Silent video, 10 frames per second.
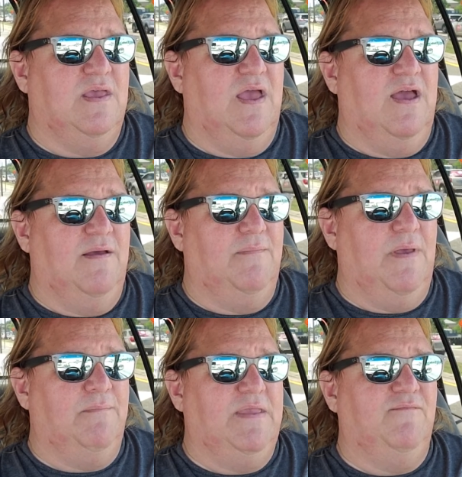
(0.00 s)
um,
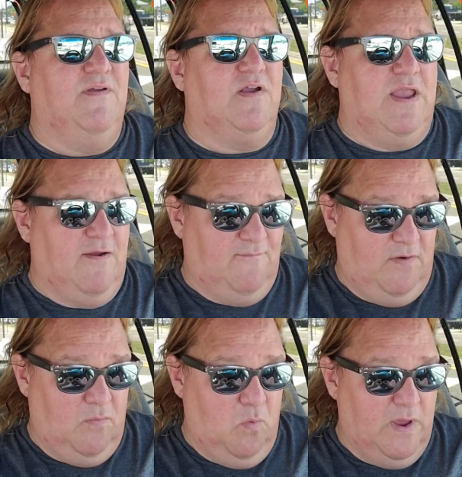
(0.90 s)
I'm being very
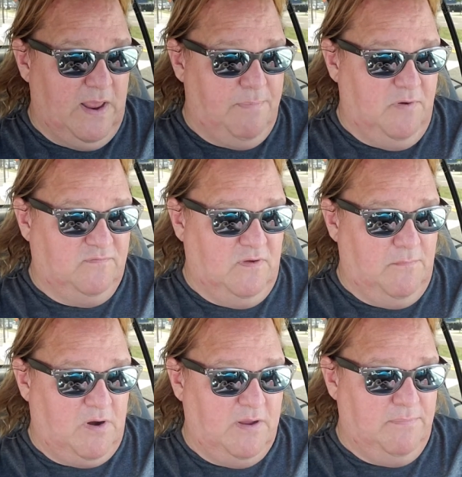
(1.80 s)
careful on what I post
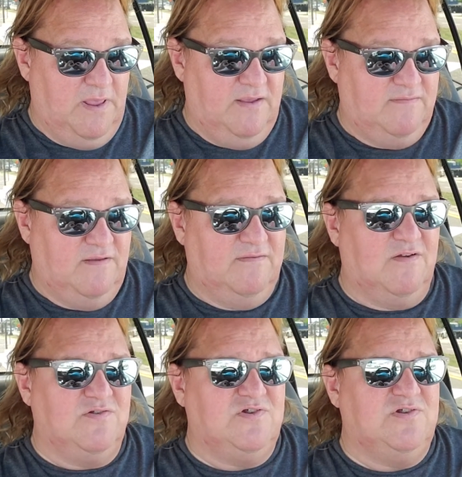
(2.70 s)
on Marketplace because
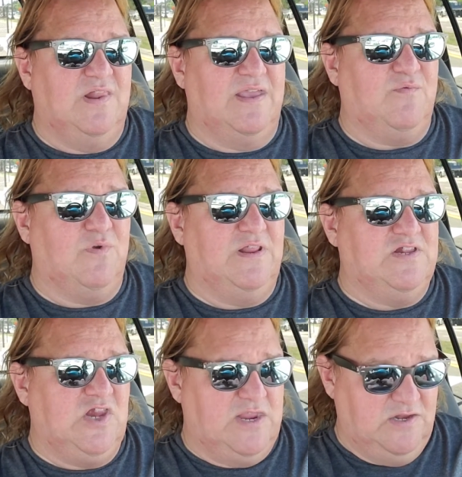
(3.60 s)
they're like really
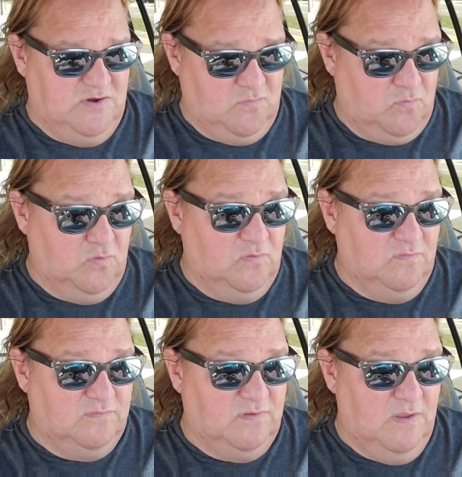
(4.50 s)
changing the
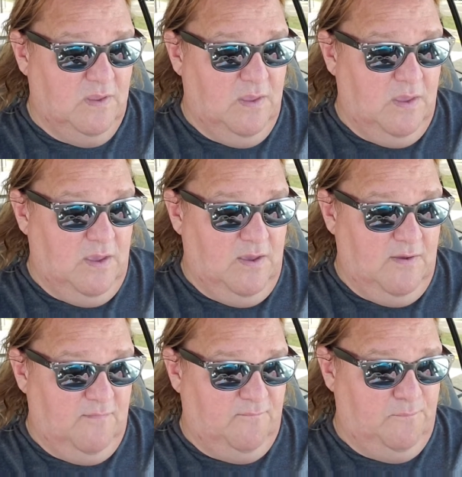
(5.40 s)
rules
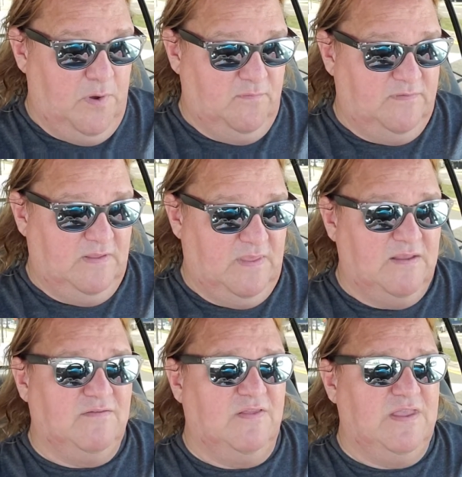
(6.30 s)
of posting
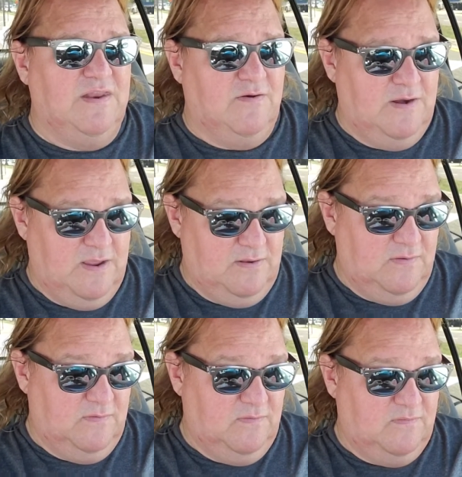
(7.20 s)
things on the internet.
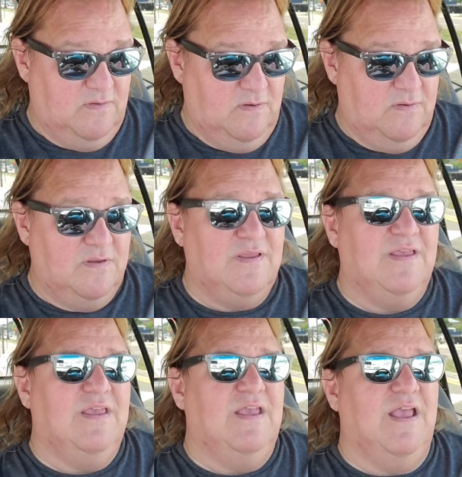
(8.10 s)
So
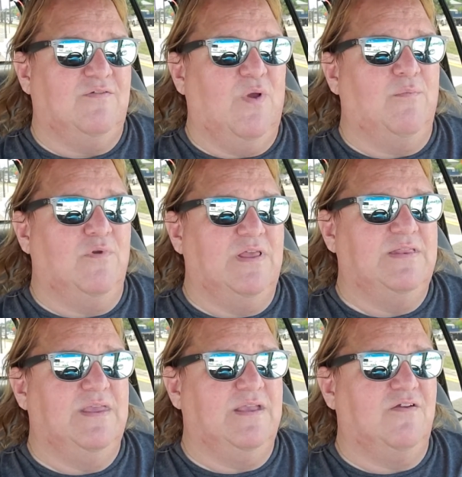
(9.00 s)
that's why I'm really
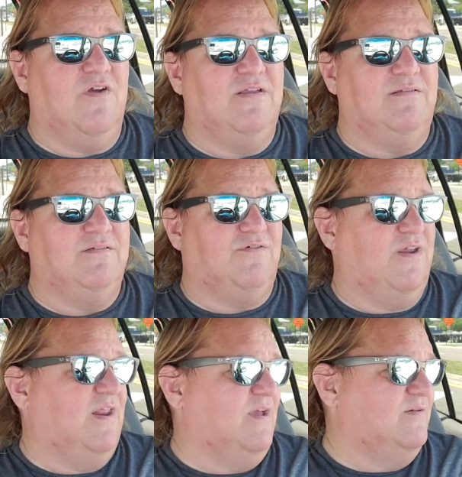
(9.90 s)
digging Craigslist
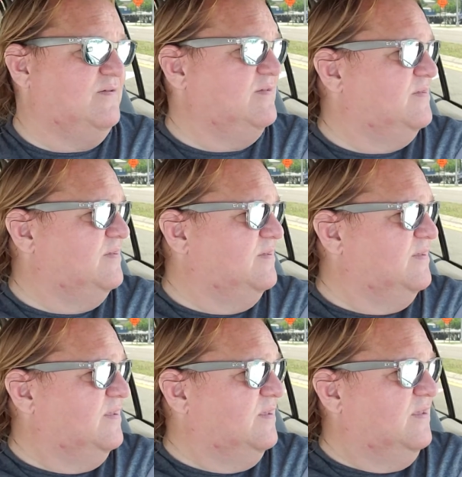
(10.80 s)
right now.
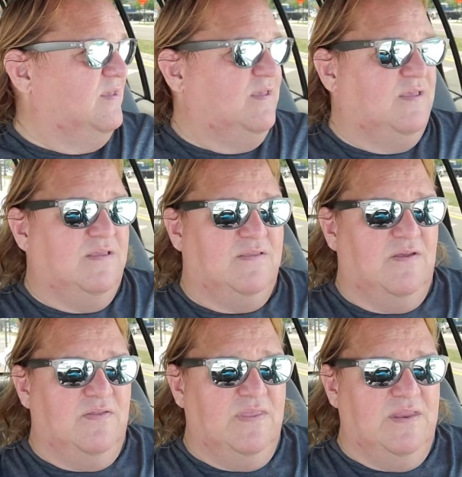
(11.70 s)

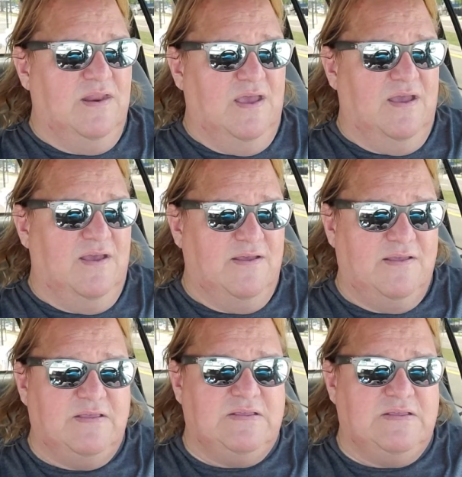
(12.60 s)
Uh, and then uh,